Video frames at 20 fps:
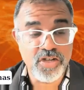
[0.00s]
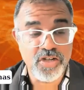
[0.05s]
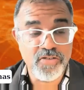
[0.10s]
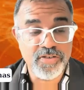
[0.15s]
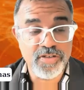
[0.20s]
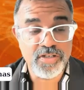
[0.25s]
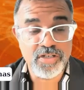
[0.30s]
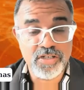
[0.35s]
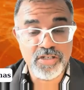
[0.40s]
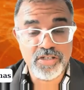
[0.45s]
do you
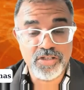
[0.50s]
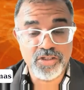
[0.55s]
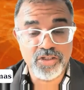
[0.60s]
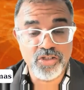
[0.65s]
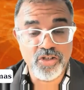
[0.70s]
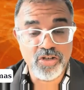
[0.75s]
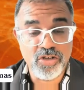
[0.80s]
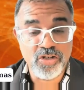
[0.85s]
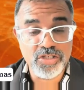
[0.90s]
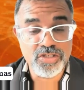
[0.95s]
have
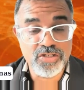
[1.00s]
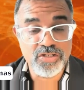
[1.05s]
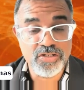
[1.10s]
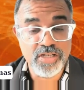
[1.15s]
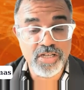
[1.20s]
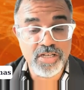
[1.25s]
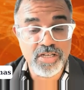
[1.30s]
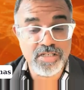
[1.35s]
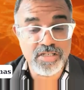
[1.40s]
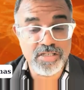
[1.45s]
thoughts on
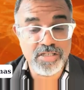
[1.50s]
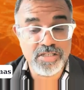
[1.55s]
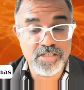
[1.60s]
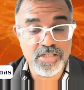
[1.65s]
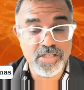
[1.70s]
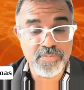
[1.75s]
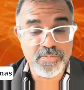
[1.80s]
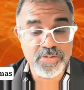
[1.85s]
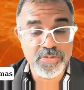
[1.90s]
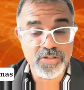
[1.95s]
that in
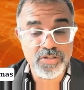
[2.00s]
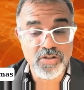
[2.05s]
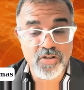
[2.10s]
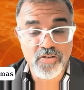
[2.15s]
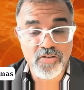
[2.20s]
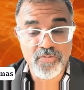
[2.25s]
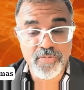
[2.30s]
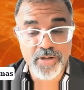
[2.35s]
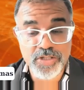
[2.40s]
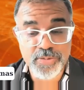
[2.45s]
terms
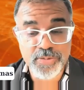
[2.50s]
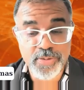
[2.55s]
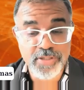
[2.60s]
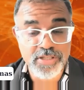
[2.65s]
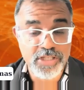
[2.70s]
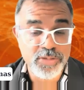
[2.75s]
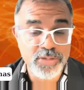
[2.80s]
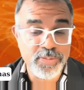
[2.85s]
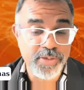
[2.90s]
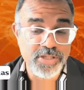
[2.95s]
of
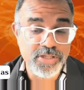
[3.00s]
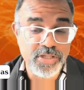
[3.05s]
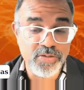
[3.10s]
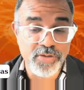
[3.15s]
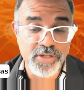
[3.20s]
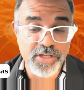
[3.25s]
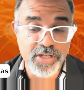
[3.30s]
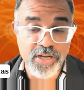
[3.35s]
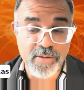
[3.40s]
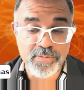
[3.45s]
benchmark, especially
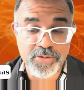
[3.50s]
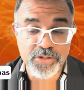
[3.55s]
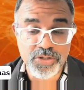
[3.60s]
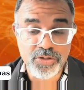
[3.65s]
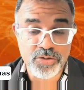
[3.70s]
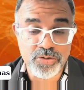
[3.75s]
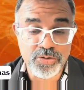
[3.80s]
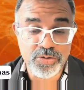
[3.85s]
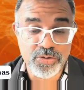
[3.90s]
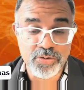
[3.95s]
when it comes
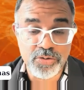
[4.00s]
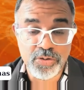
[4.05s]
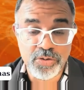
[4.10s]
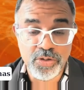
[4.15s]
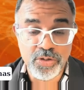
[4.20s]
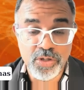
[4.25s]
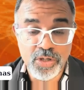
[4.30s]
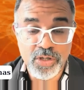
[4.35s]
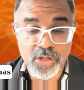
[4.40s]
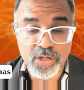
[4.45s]
to
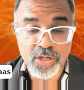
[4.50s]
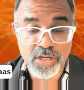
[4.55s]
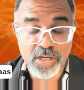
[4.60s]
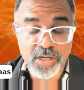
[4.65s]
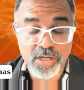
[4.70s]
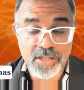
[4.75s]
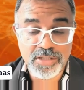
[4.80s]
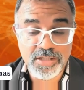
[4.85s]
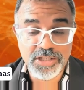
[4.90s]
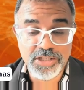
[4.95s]

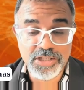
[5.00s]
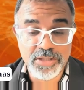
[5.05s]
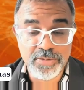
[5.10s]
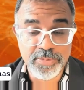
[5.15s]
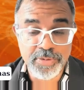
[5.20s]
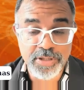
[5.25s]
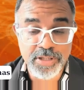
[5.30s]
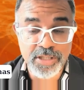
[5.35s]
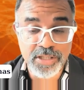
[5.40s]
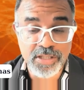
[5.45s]

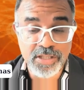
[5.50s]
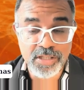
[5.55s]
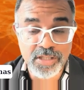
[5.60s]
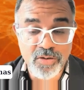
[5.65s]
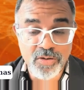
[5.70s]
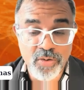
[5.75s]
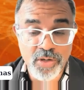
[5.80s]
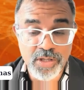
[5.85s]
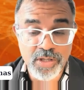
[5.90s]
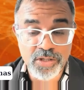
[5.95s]

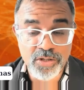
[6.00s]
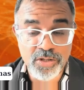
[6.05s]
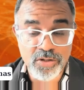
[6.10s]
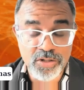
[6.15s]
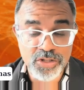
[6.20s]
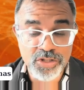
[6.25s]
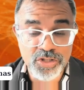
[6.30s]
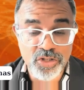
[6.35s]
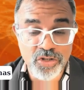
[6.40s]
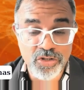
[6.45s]
determining whether
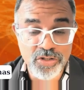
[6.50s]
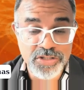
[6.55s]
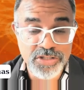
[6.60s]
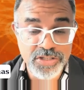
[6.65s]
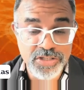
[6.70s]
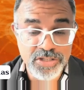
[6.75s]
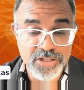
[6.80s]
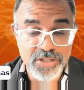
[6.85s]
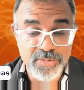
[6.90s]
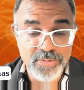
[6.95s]
your storage
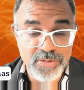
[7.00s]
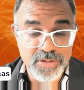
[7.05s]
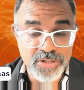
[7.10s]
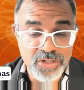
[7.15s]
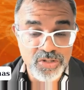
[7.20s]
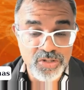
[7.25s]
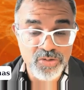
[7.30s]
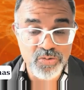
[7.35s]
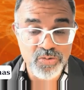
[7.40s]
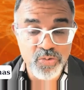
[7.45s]
system
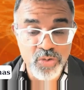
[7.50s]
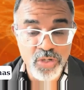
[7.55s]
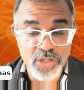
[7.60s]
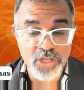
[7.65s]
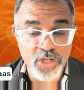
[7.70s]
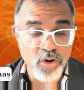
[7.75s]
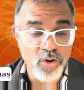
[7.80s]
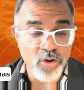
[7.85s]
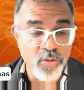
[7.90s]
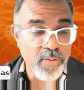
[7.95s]
is
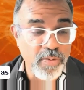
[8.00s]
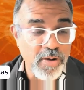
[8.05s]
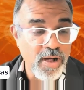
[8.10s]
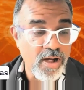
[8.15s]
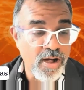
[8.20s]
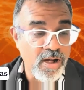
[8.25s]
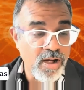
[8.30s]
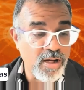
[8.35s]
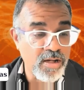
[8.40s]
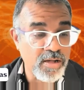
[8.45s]
working on
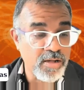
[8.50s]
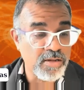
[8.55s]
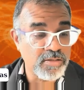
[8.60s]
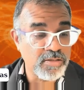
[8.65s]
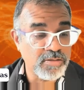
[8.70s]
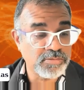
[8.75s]
par?